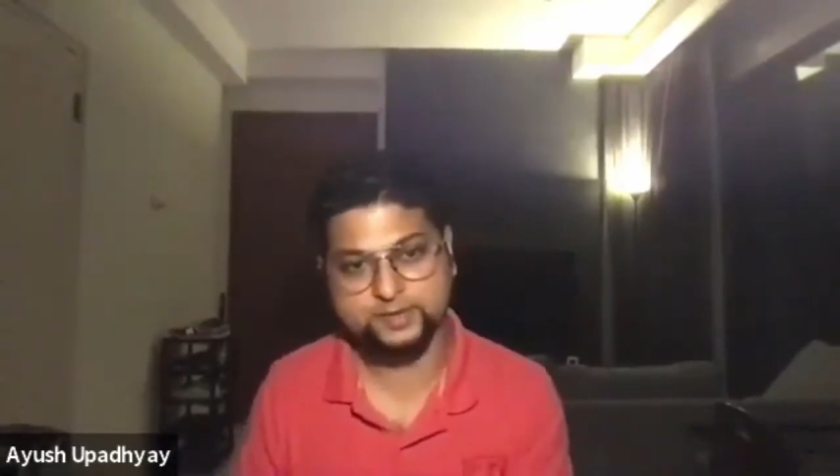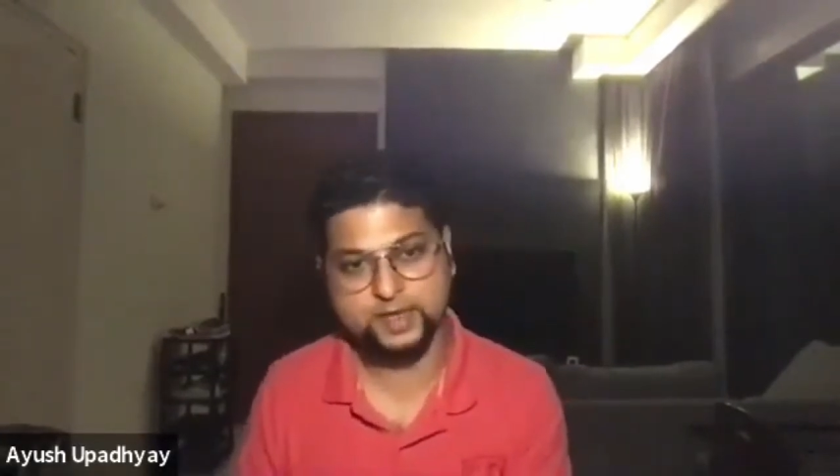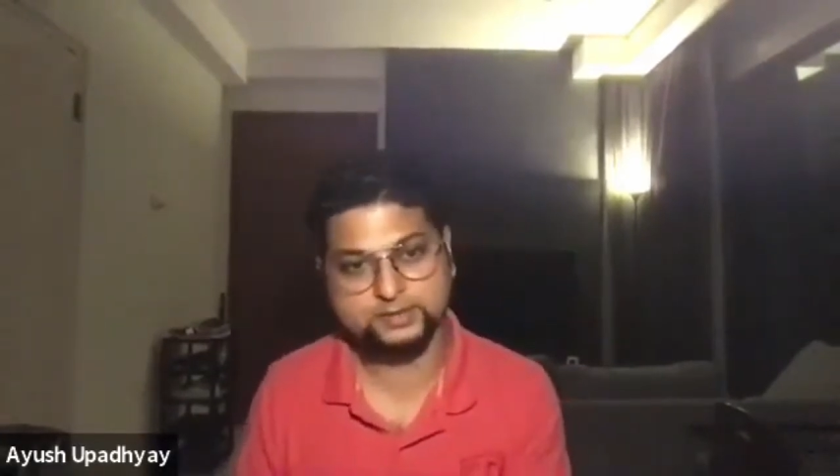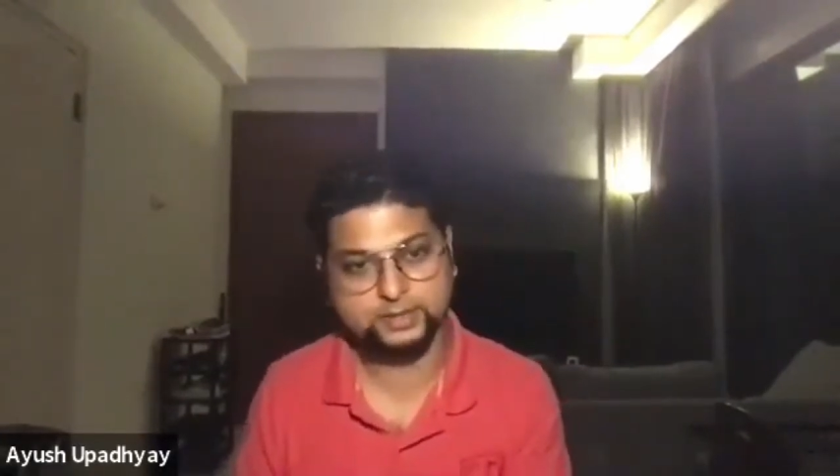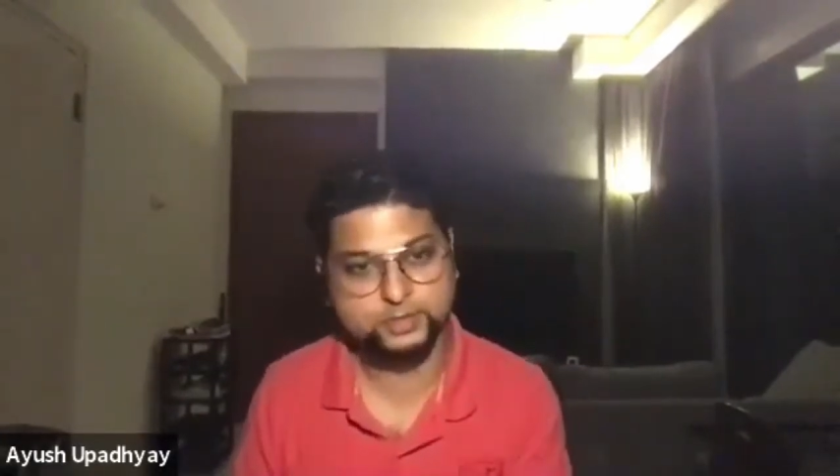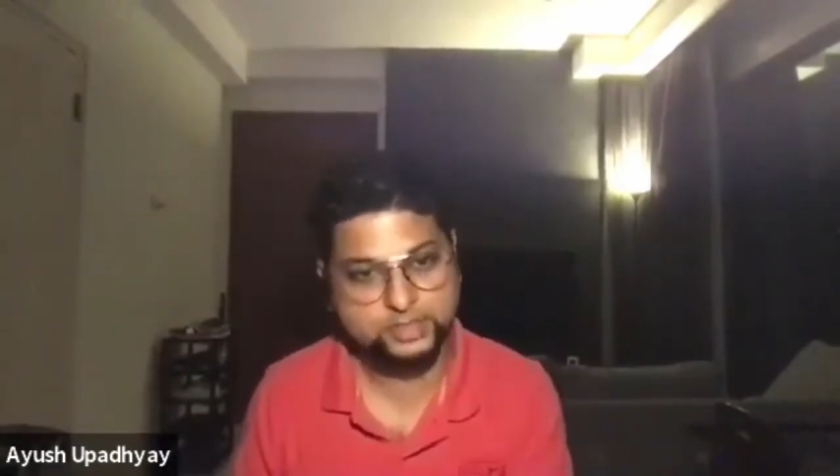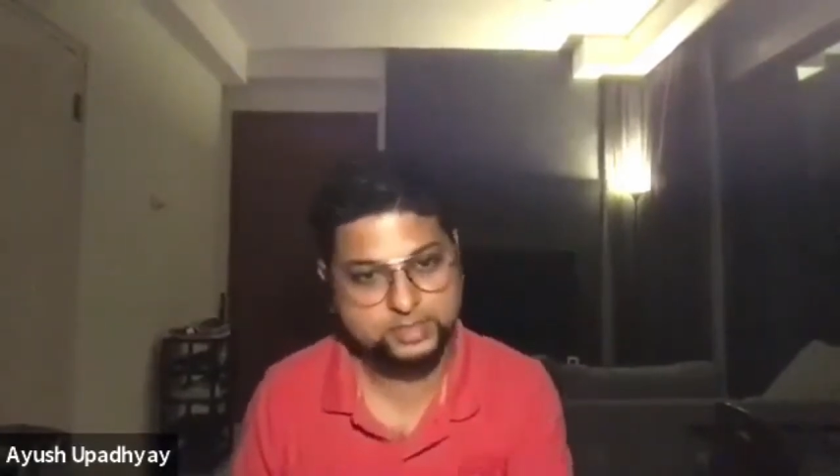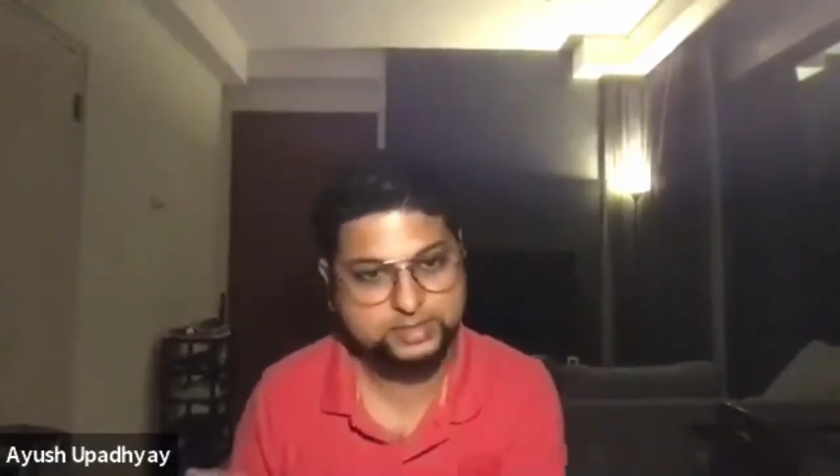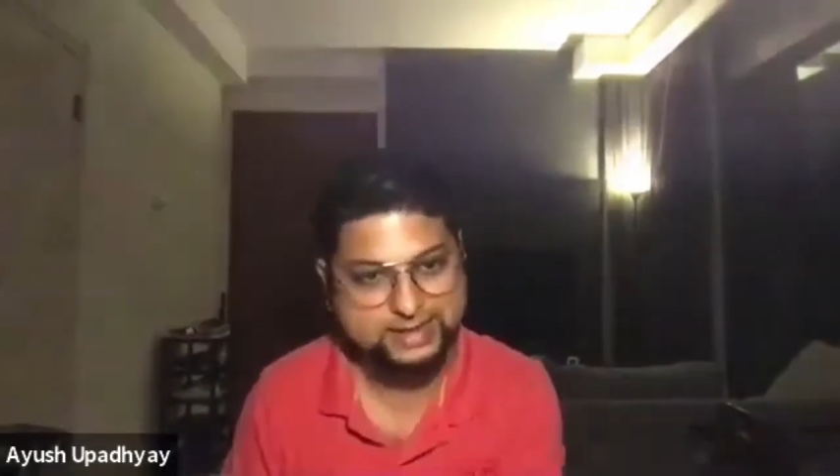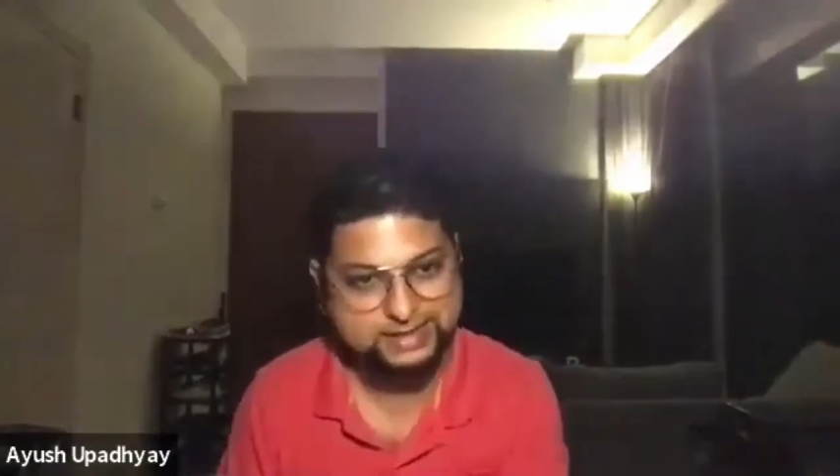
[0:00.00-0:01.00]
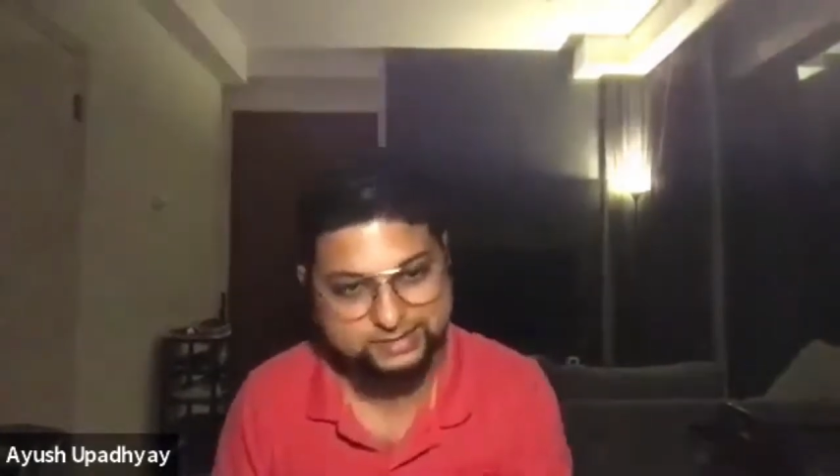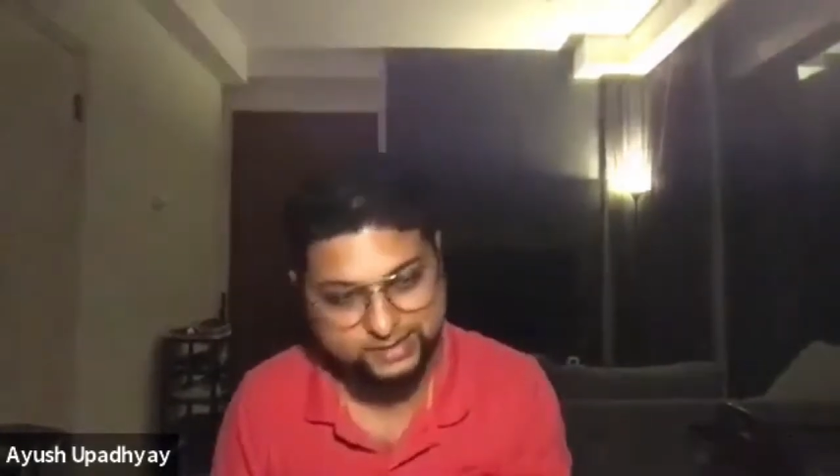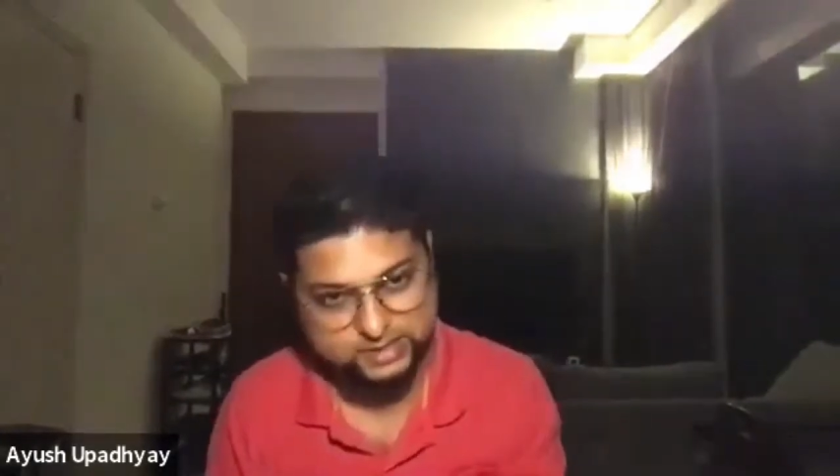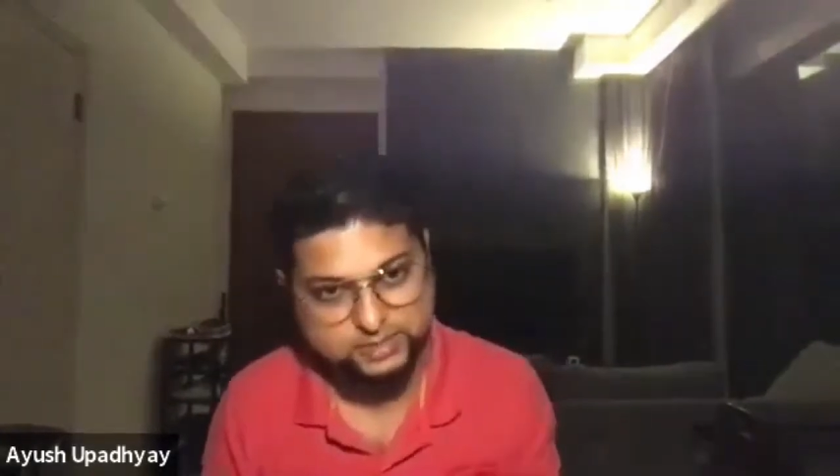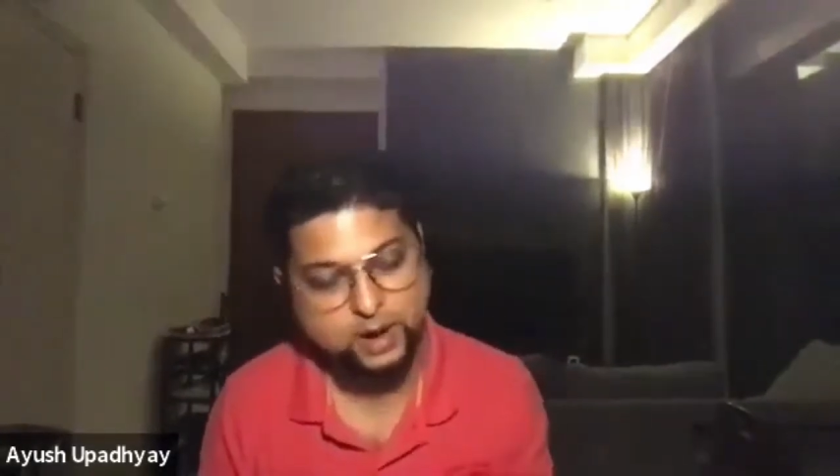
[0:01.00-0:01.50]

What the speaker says: execution is the easiest